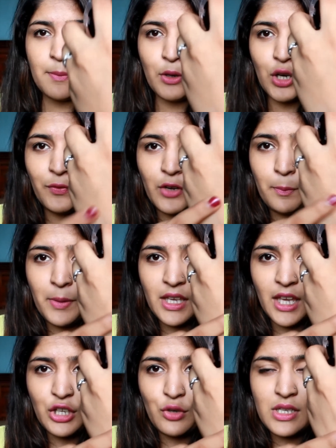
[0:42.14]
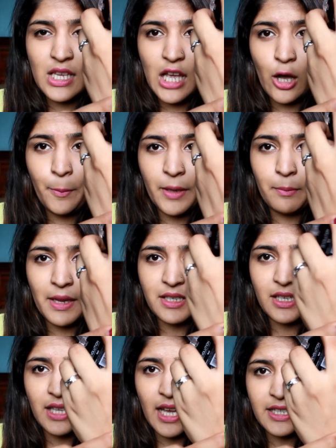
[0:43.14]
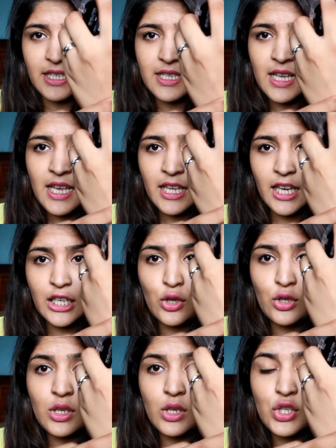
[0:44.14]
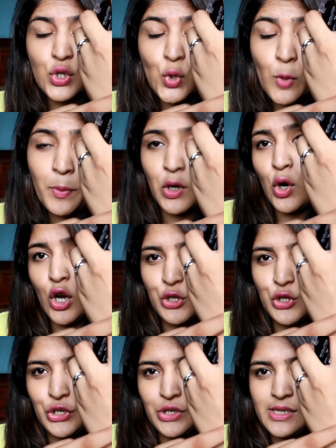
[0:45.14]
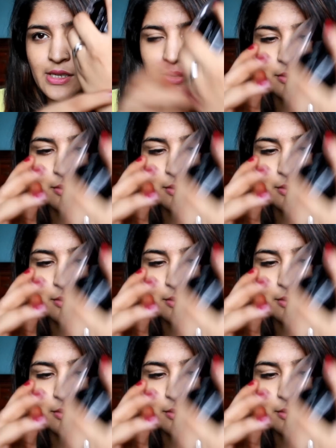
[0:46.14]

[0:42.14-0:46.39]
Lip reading: a beautiful pink, and you see how pigmented that is. It looks super gorgeous.